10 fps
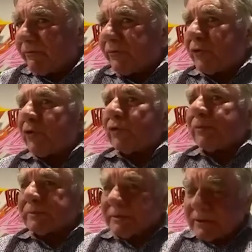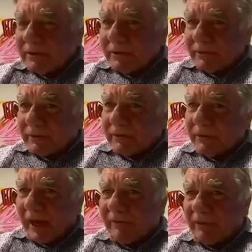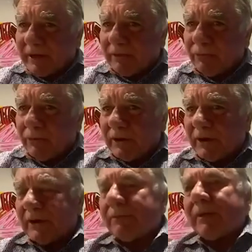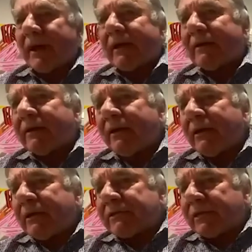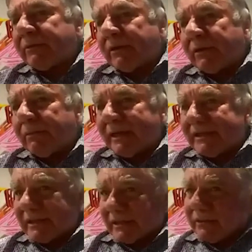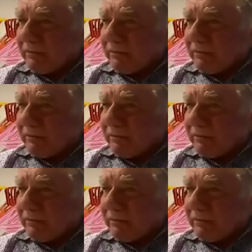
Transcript: fumes to have any real impact. So, basic